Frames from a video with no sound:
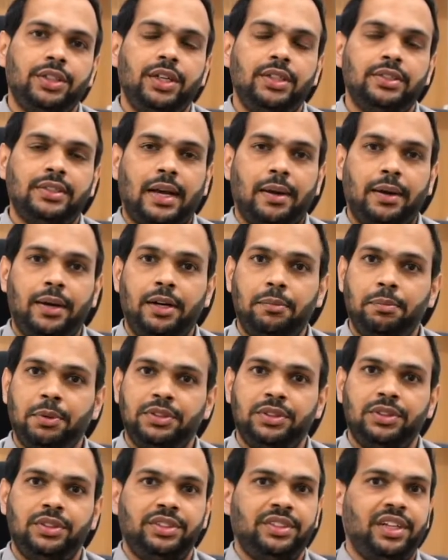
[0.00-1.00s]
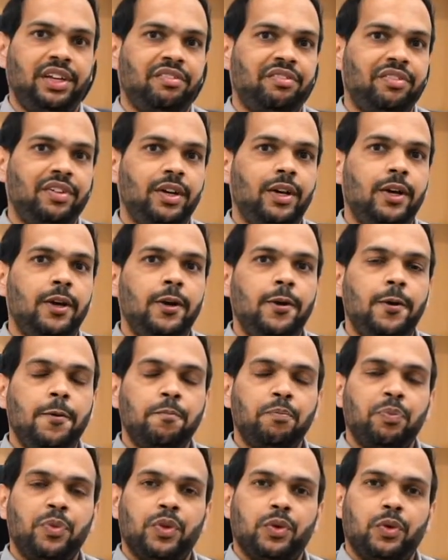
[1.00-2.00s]
It's 100% safe.
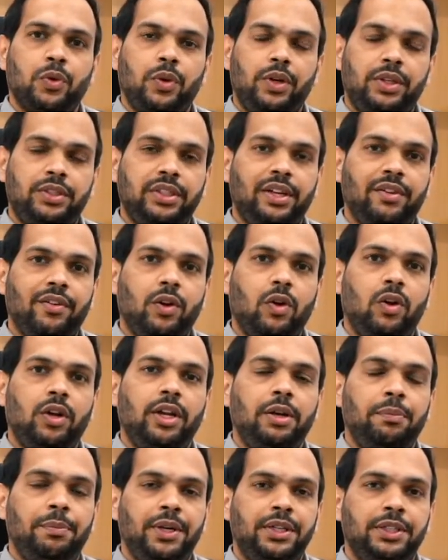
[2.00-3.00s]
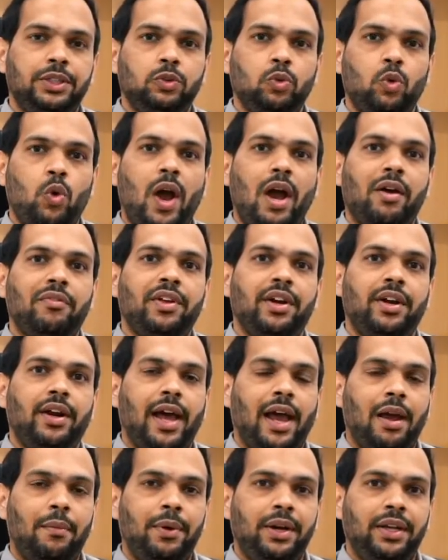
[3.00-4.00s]
So it's given only in patients who have their
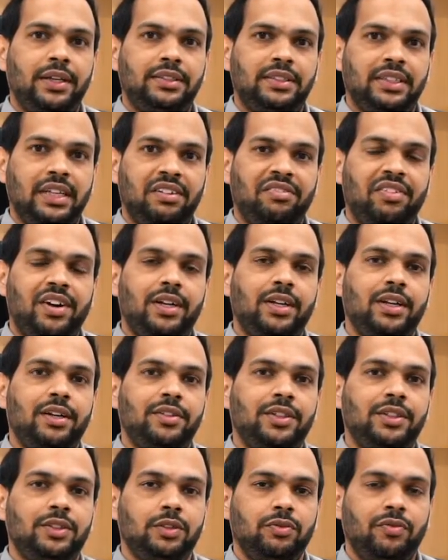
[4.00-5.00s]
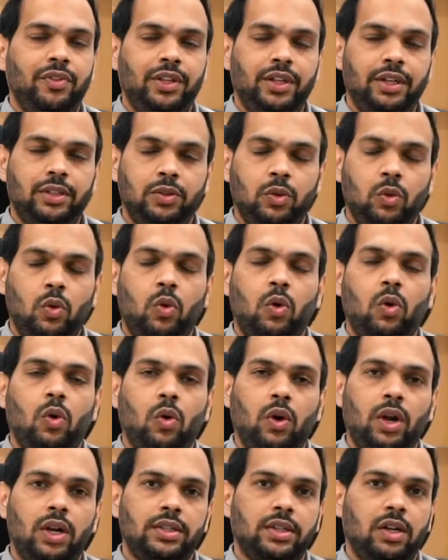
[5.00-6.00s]
diabetic safe, and when there is no
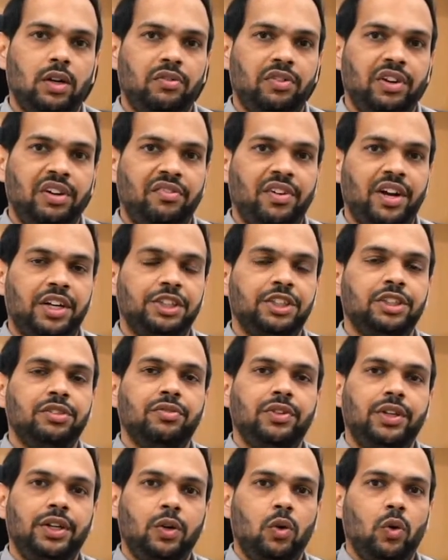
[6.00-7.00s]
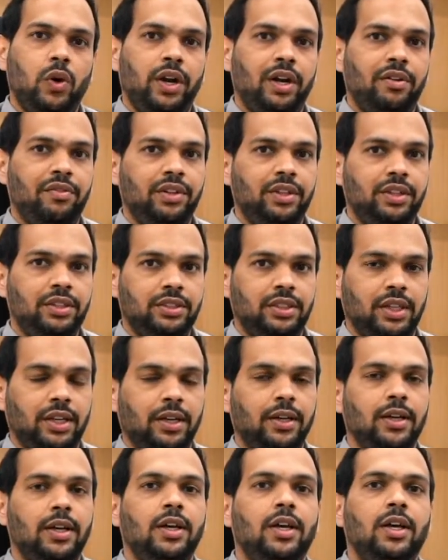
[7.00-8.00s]
local sign of infection, we go ahead with this
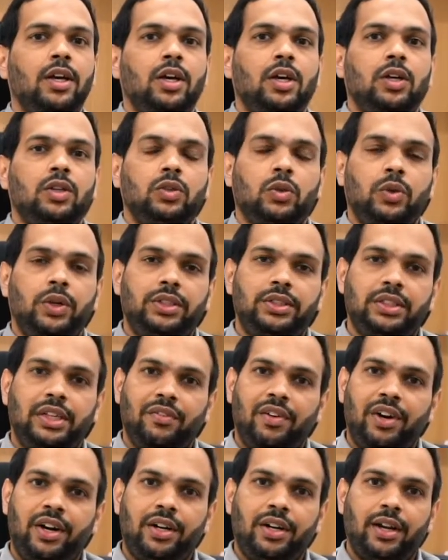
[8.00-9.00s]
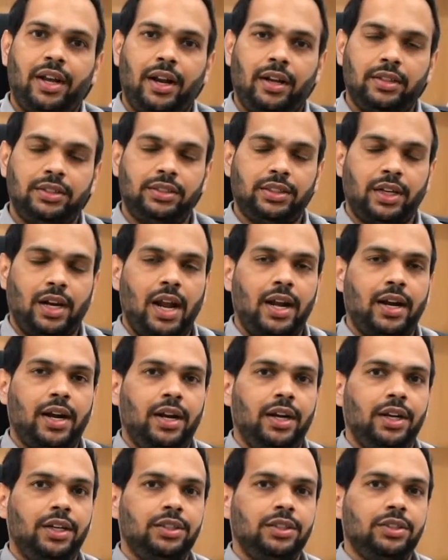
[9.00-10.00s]
thing. So it's given under sterile
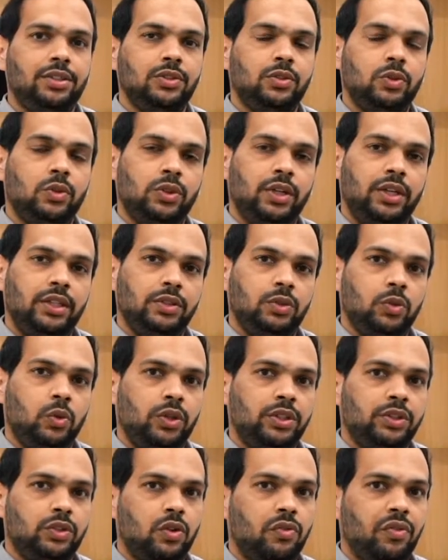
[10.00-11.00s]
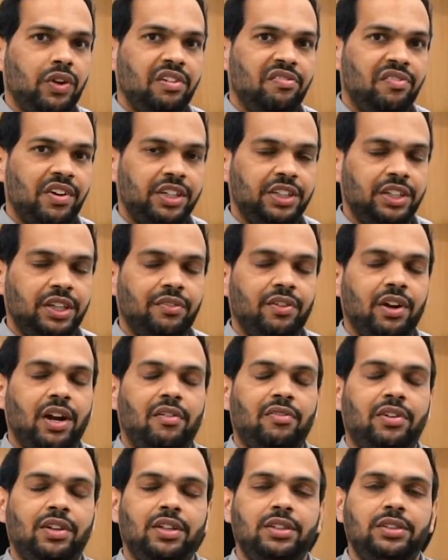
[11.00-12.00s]
conditions, so there is no risk of infection even
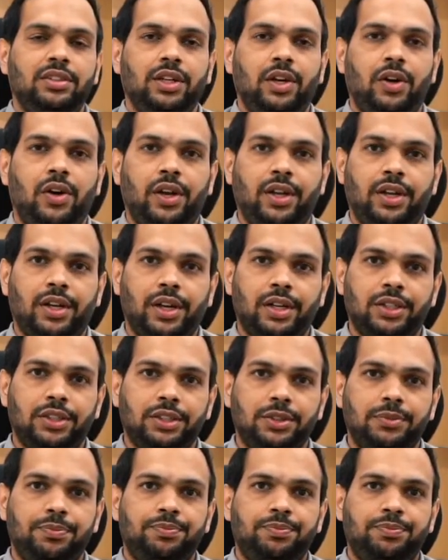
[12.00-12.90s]
after the steroid injection.